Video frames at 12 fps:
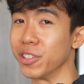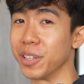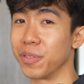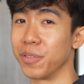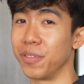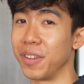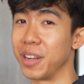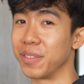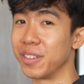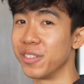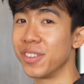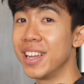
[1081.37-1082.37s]
of different
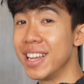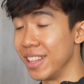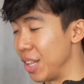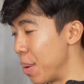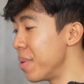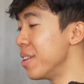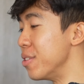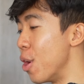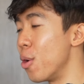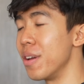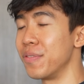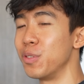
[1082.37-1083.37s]
flavors. Let me
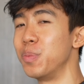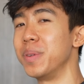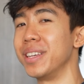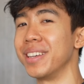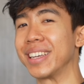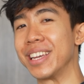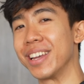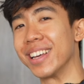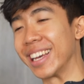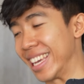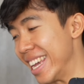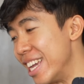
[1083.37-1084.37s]
know if you'd be
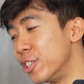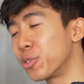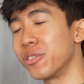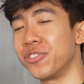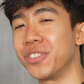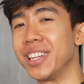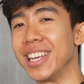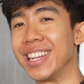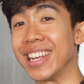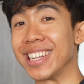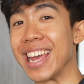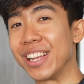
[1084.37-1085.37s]
interested
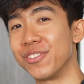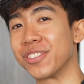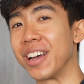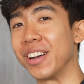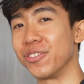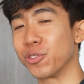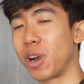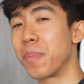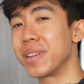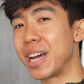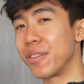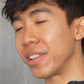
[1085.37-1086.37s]
in a taste test.
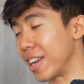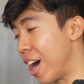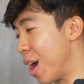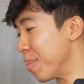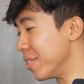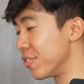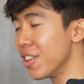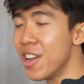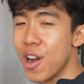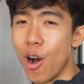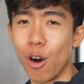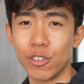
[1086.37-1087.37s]
Drop it down in the comments.
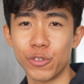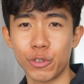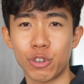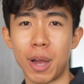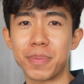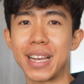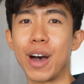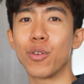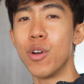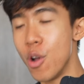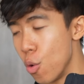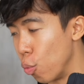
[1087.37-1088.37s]
Also drop
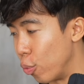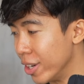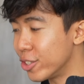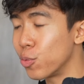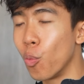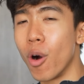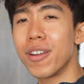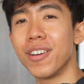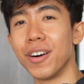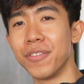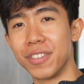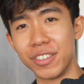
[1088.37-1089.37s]
down which one
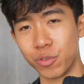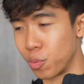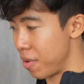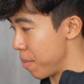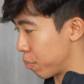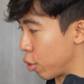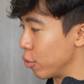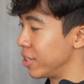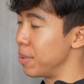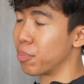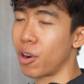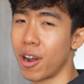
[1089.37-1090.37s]
of these
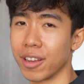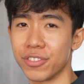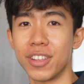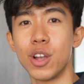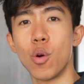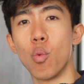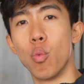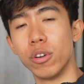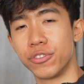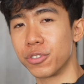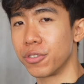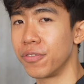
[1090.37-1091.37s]
protein products
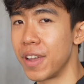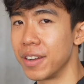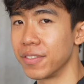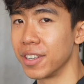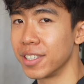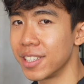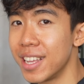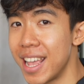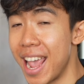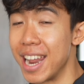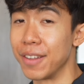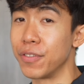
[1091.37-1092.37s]
was your favorite.
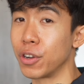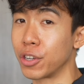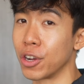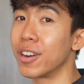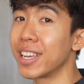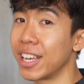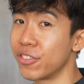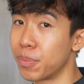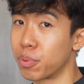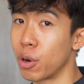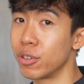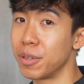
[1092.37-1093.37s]
And if you're gonna get
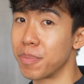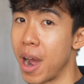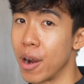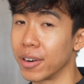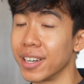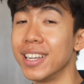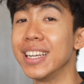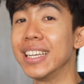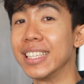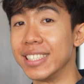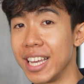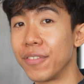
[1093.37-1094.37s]
some protein powder,
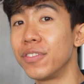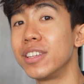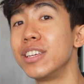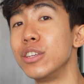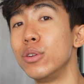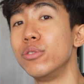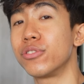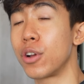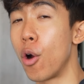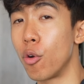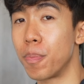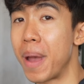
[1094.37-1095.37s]
definitely use
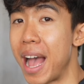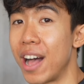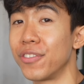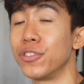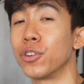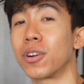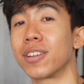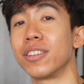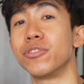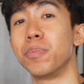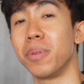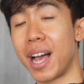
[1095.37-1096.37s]
code PATH during
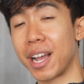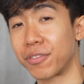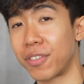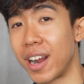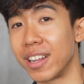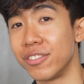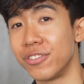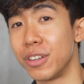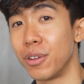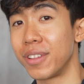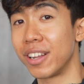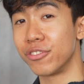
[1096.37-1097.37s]
this Black Friday
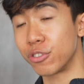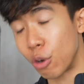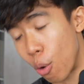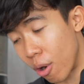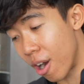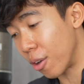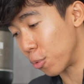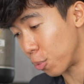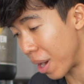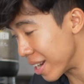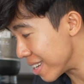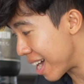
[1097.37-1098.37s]
sale that is going on
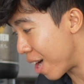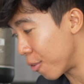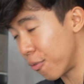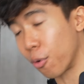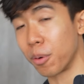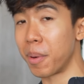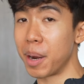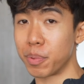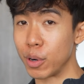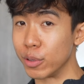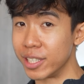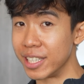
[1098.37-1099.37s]
right now for
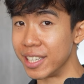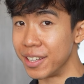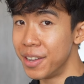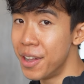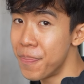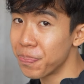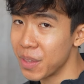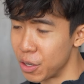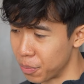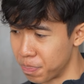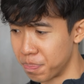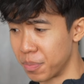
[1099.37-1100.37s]
MyProtein.
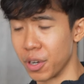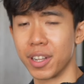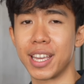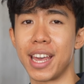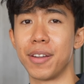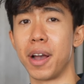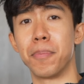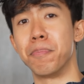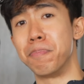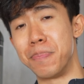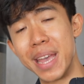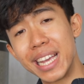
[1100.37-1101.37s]
You're gonna get a
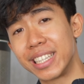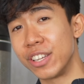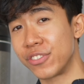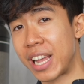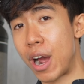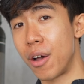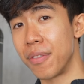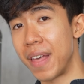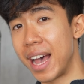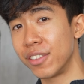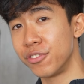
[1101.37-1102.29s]
big discount on that,